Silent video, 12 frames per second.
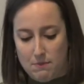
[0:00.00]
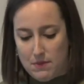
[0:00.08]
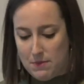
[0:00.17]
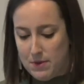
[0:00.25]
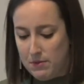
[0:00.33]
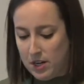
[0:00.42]
it
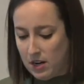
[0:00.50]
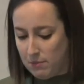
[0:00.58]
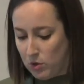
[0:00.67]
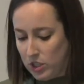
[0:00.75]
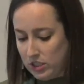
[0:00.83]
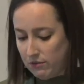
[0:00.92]
may become
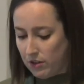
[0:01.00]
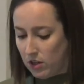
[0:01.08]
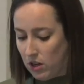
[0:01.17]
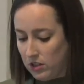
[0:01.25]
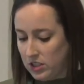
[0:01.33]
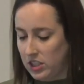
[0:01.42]
more
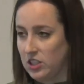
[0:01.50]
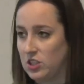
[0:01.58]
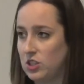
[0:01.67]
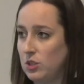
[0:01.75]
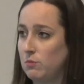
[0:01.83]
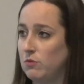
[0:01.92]
difficult to
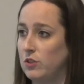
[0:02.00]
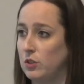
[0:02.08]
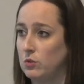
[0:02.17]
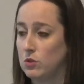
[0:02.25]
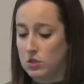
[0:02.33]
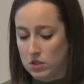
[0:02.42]
consume
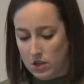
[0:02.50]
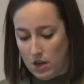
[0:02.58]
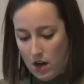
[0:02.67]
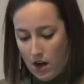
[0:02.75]
foods.